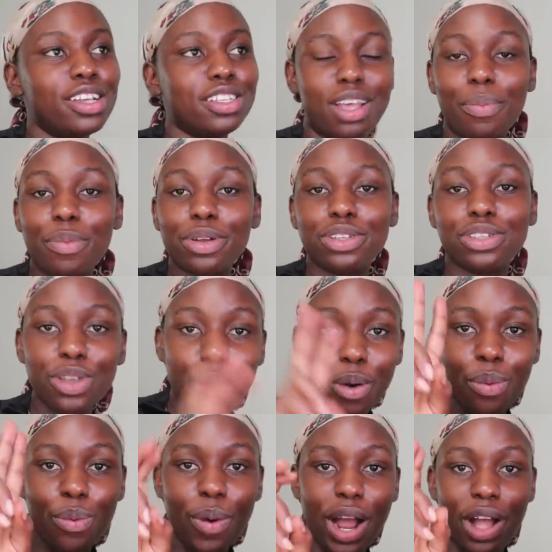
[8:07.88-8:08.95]
someone's
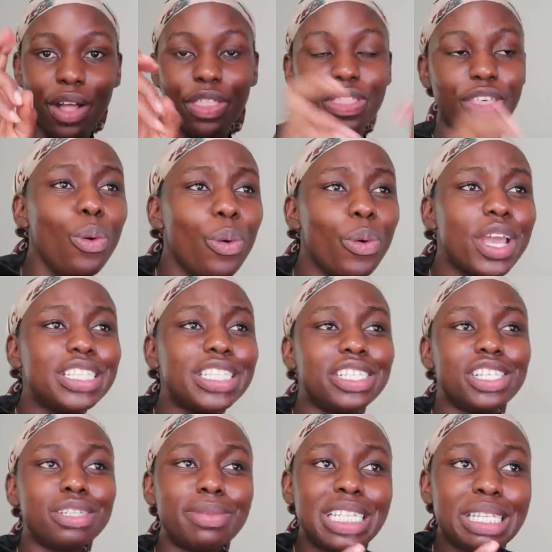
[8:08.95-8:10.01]
worth? Or is it
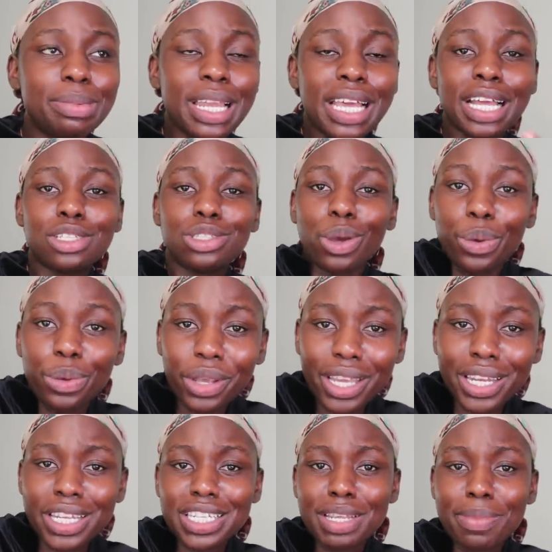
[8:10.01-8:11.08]
just meant to be like a
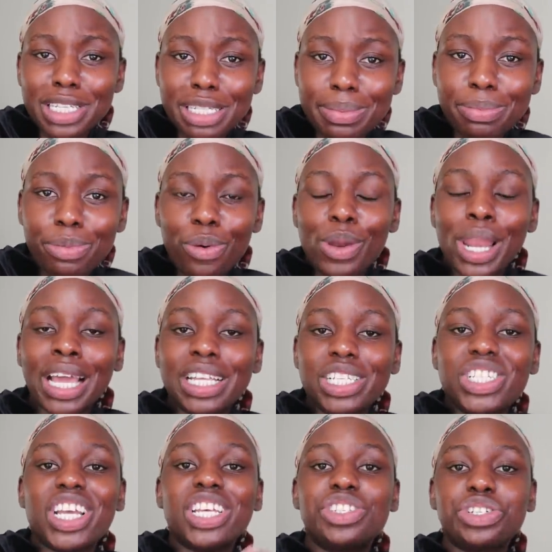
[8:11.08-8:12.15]
token? Is it meant to be more like a
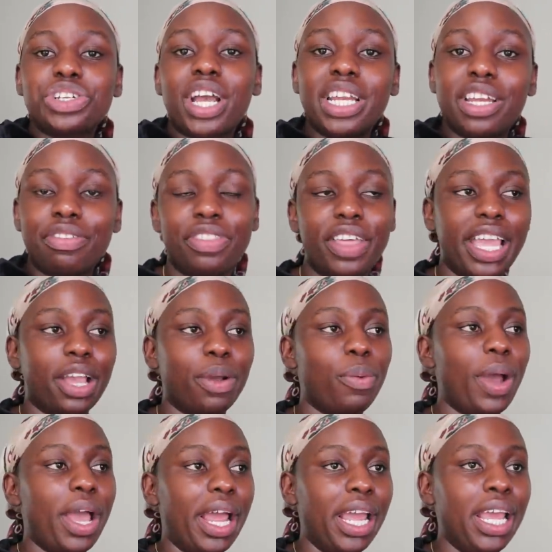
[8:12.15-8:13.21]
gesture kind of thing,
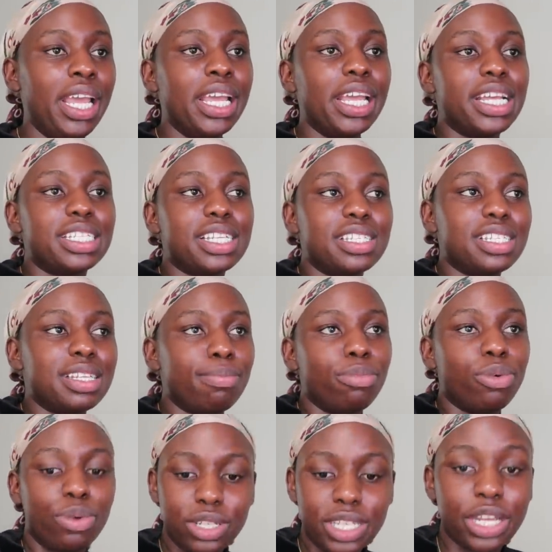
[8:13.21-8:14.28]
where it's a
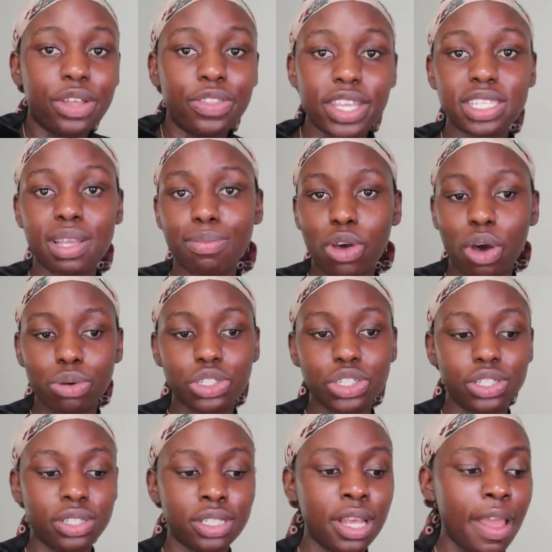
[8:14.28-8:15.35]
symbol? Because I know that some
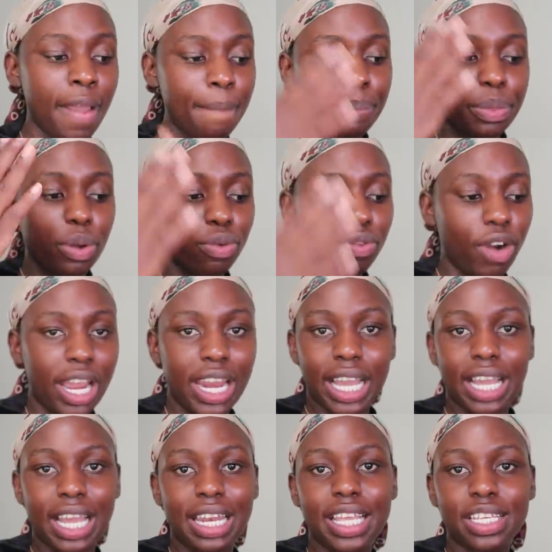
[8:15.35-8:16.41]
cultures, they'll write
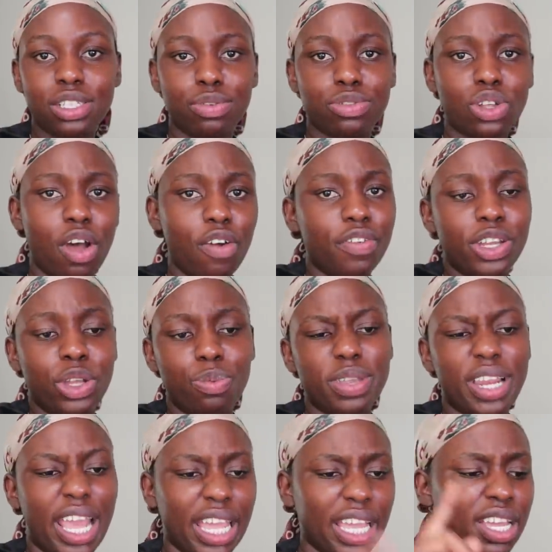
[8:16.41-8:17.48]
like a list of stuff, and it'll
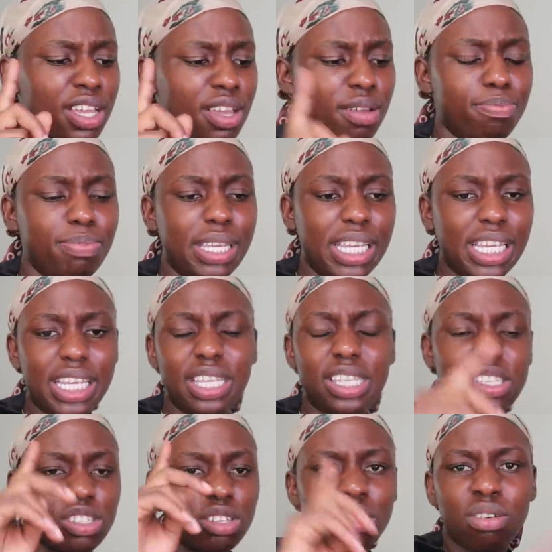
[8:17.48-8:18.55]
be like
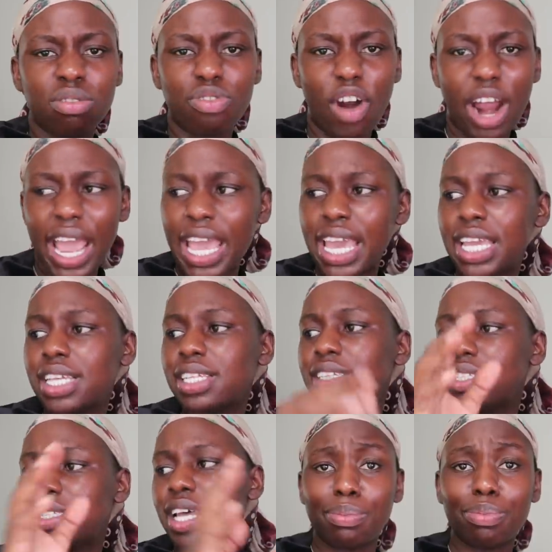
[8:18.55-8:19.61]
beans, rice,
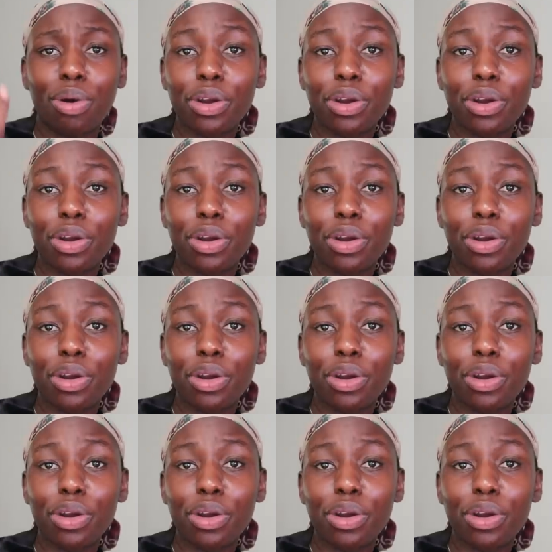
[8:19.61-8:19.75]
some